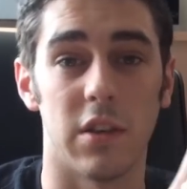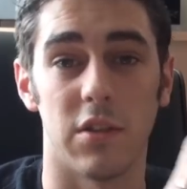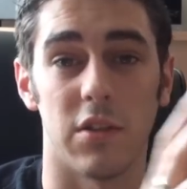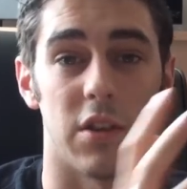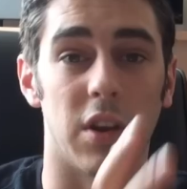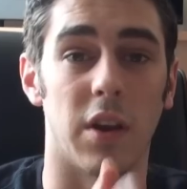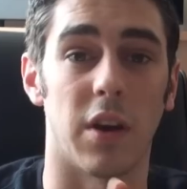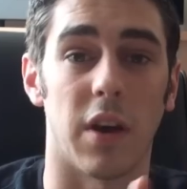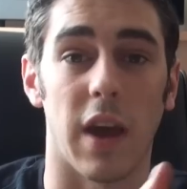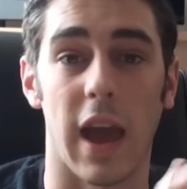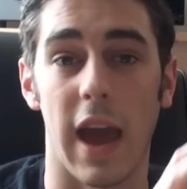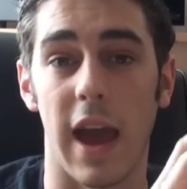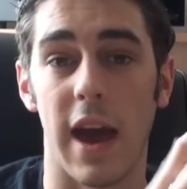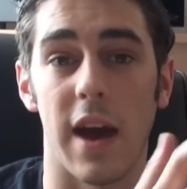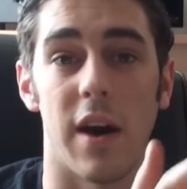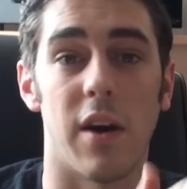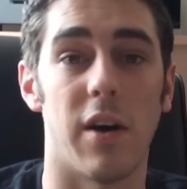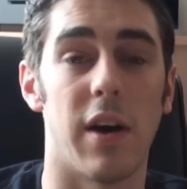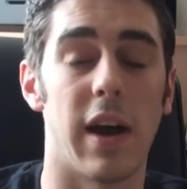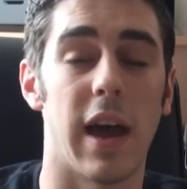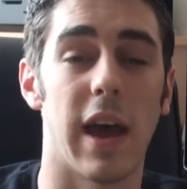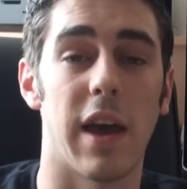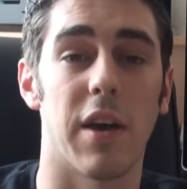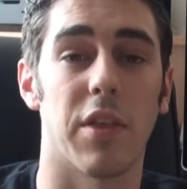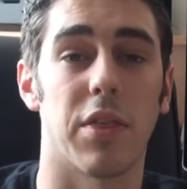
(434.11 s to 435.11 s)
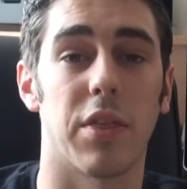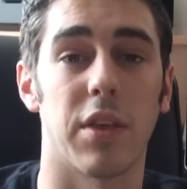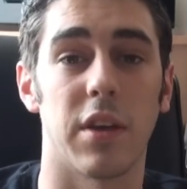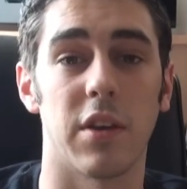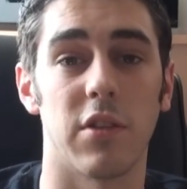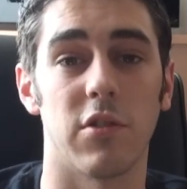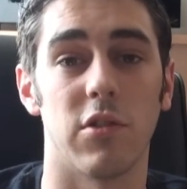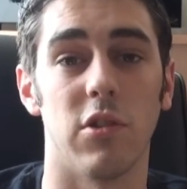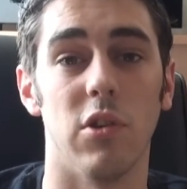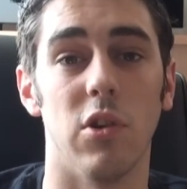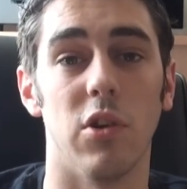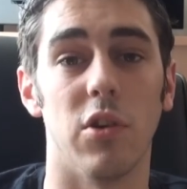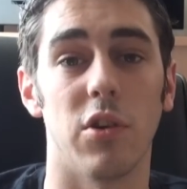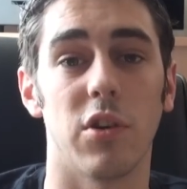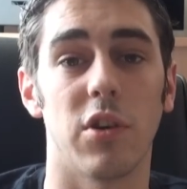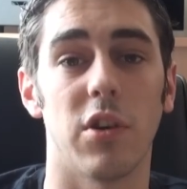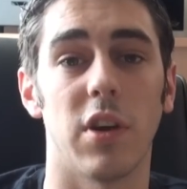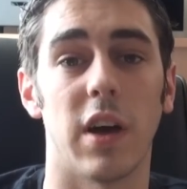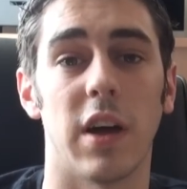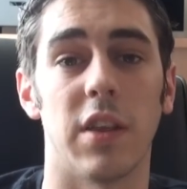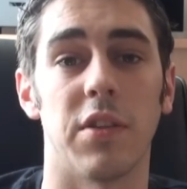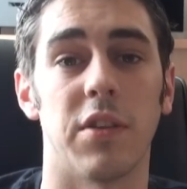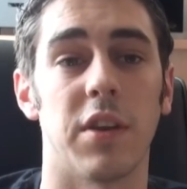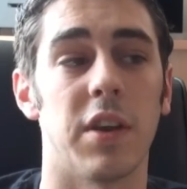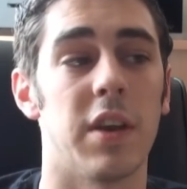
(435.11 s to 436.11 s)
you know how how things look
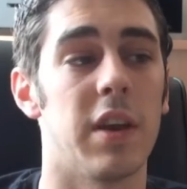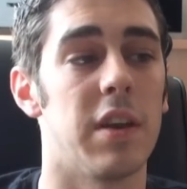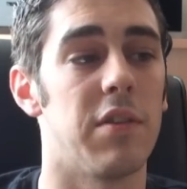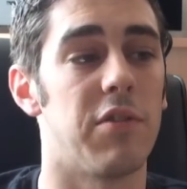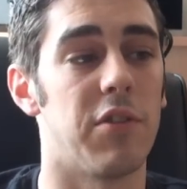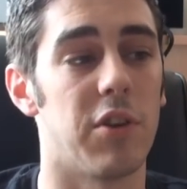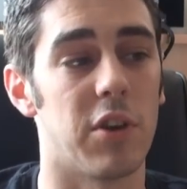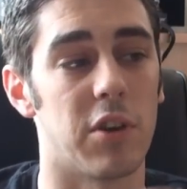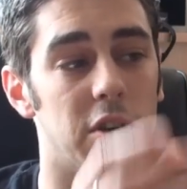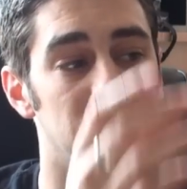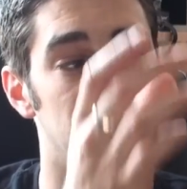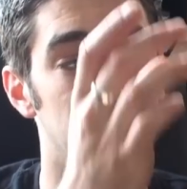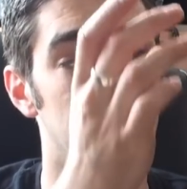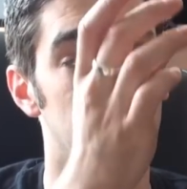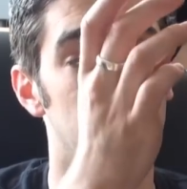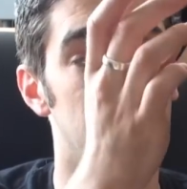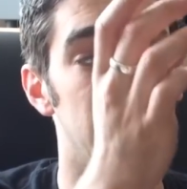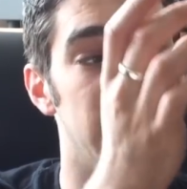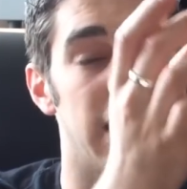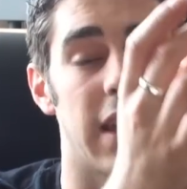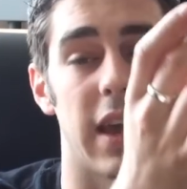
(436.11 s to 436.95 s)
underneath you can